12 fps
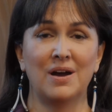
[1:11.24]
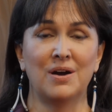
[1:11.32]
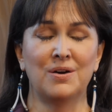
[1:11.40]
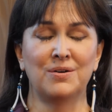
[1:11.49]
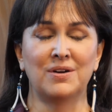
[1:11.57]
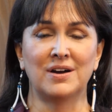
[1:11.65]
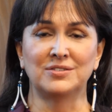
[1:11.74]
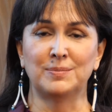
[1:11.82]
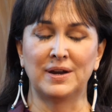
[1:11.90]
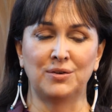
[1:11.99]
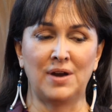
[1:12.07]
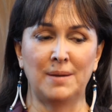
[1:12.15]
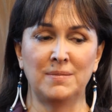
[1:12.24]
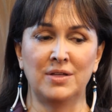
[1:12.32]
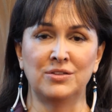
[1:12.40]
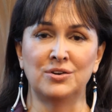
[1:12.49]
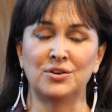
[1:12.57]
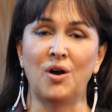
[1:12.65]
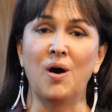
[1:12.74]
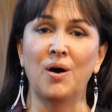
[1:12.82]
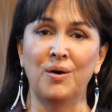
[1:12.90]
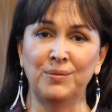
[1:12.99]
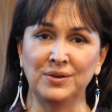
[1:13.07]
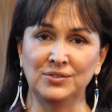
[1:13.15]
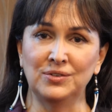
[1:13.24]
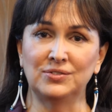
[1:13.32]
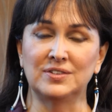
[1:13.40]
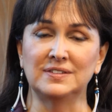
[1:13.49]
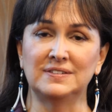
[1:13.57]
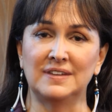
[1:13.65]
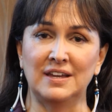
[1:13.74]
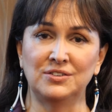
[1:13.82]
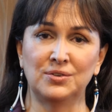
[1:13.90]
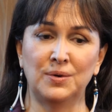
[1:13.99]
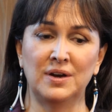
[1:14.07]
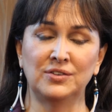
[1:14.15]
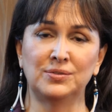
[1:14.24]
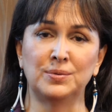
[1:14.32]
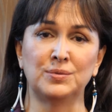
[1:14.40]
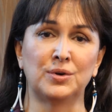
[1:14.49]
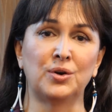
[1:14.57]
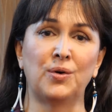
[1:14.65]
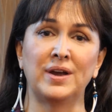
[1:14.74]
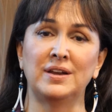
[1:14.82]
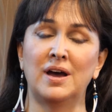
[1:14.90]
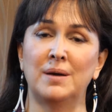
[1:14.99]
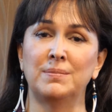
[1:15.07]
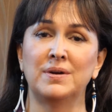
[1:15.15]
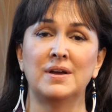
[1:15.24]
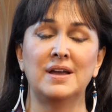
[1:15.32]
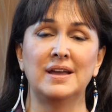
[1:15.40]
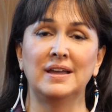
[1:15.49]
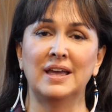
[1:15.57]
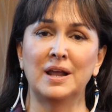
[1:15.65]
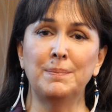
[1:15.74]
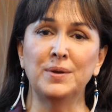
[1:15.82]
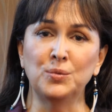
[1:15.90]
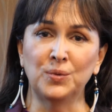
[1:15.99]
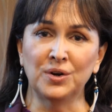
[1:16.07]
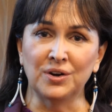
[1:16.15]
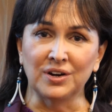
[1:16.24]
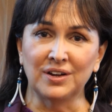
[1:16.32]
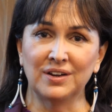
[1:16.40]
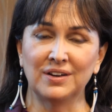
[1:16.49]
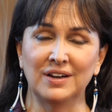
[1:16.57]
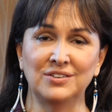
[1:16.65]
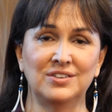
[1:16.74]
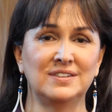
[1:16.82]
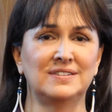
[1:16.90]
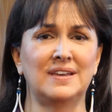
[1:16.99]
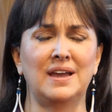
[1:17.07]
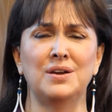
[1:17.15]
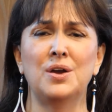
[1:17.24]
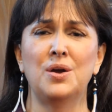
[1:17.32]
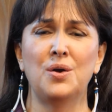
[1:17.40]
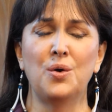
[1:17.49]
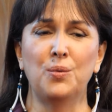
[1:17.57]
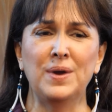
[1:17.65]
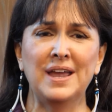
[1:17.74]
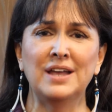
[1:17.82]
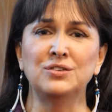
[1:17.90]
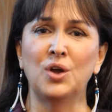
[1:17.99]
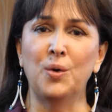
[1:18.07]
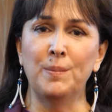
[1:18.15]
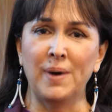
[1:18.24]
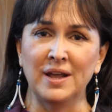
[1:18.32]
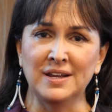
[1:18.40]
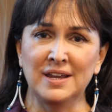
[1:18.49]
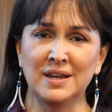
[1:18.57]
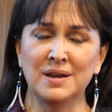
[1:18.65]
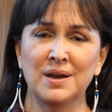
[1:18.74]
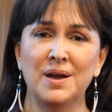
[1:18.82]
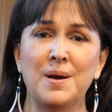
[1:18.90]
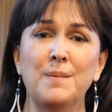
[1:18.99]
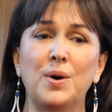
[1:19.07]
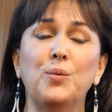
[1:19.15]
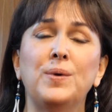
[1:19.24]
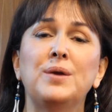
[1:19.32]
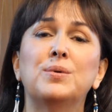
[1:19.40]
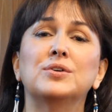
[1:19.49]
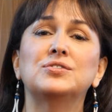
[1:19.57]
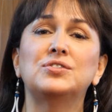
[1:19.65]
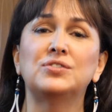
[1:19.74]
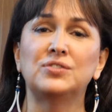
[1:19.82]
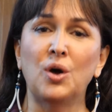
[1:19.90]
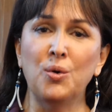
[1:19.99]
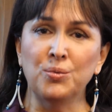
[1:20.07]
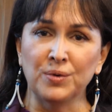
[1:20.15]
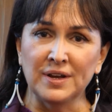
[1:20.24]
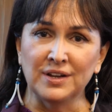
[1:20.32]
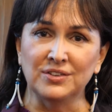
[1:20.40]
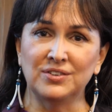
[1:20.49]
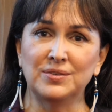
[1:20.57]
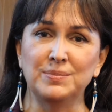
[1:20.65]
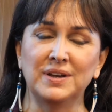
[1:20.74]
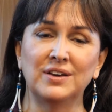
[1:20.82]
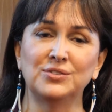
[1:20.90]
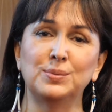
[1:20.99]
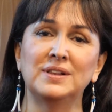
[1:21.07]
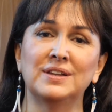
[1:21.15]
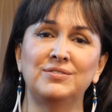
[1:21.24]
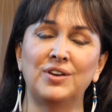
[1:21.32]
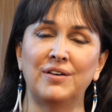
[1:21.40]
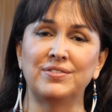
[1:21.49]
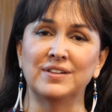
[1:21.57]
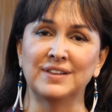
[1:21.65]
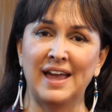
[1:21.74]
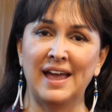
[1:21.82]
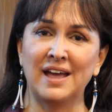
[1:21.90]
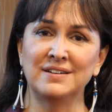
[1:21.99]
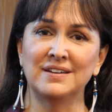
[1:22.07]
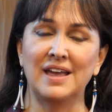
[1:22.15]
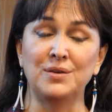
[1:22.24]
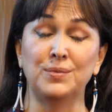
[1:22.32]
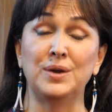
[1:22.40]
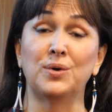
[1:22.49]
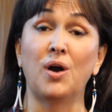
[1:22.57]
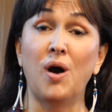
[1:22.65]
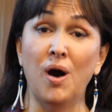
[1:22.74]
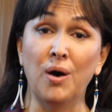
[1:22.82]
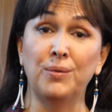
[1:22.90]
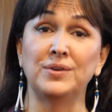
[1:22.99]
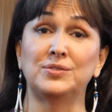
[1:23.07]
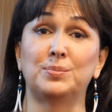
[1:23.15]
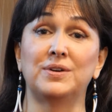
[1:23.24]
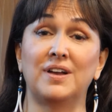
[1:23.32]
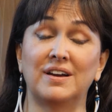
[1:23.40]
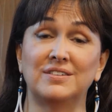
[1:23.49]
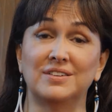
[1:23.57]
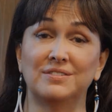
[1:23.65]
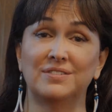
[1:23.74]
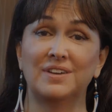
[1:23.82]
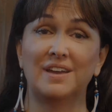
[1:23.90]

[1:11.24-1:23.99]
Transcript: Oh gosh, my grandmother always used to say to us when we were growing up, get up and work. And she'd say, we had no money, but we were so rich because we lived off the land and we were always productive.